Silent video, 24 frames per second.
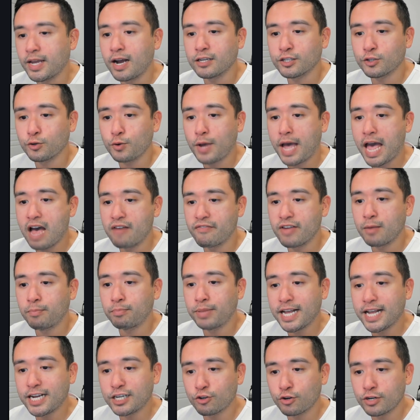They also have a
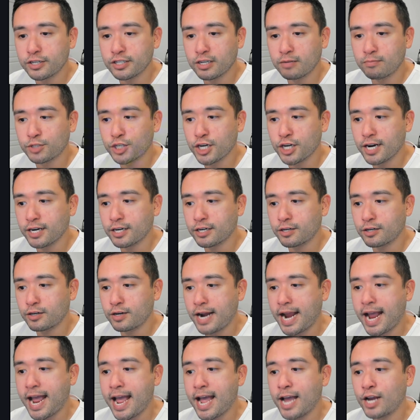plagiarism
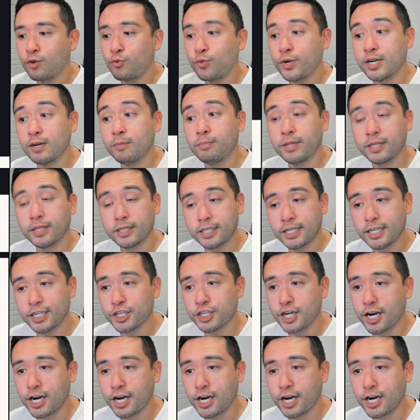checker and readability